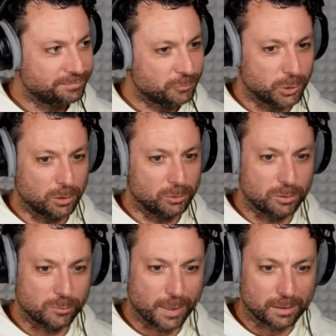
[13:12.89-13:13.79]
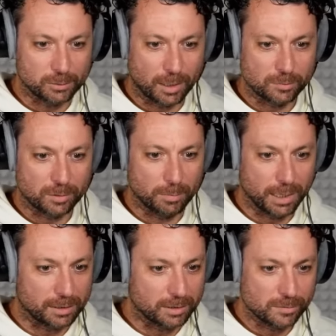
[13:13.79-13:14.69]
With all due respect to ice cream
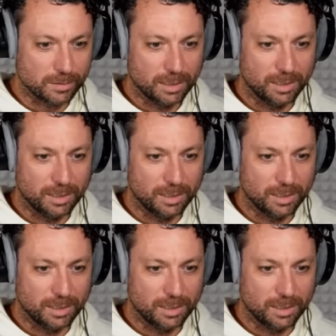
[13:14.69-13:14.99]
makers,